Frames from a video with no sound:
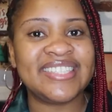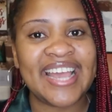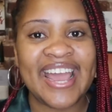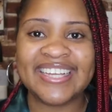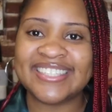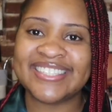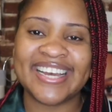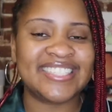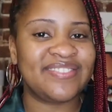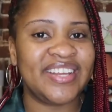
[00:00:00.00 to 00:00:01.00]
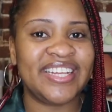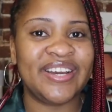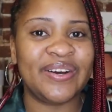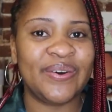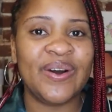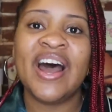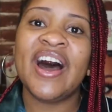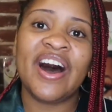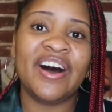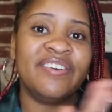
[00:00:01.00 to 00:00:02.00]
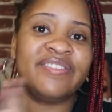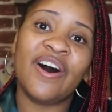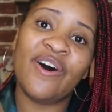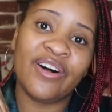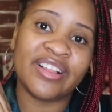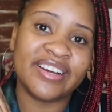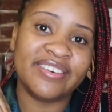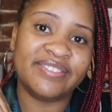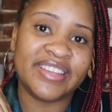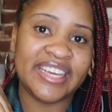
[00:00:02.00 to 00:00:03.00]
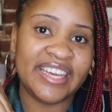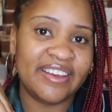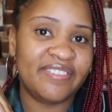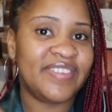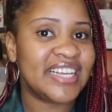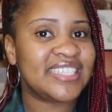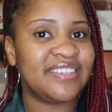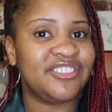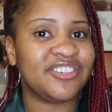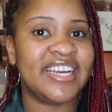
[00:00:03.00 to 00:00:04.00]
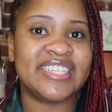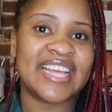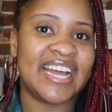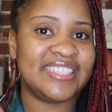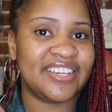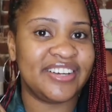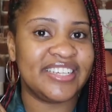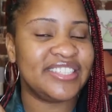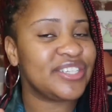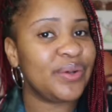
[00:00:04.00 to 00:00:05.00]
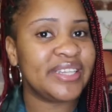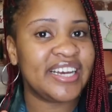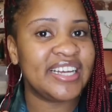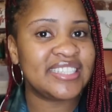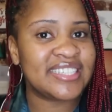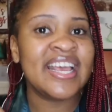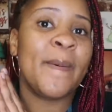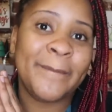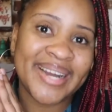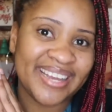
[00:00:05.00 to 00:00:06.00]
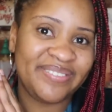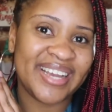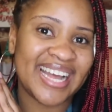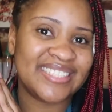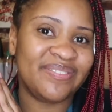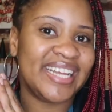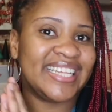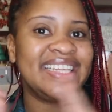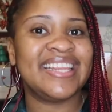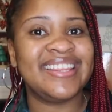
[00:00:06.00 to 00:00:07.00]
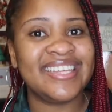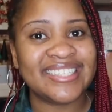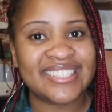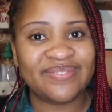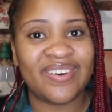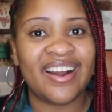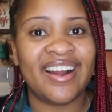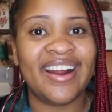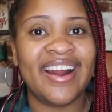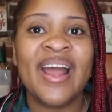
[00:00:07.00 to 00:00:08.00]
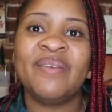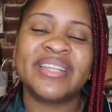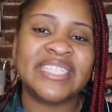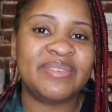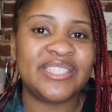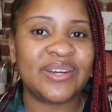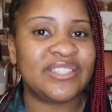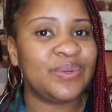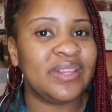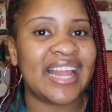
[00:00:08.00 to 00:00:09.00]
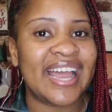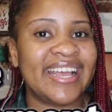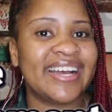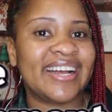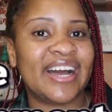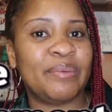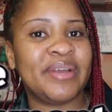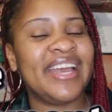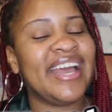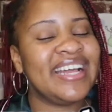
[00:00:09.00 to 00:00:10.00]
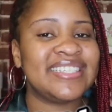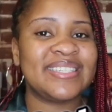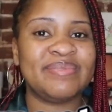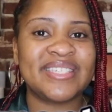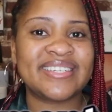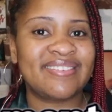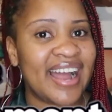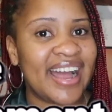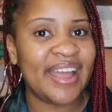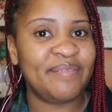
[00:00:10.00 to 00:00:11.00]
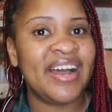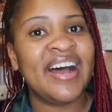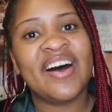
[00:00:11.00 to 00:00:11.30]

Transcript: taste test video of all of the festive drinks at Dunkin' Donuts. But if you guys have made it this far, please be sure to like, comment, and subscribe.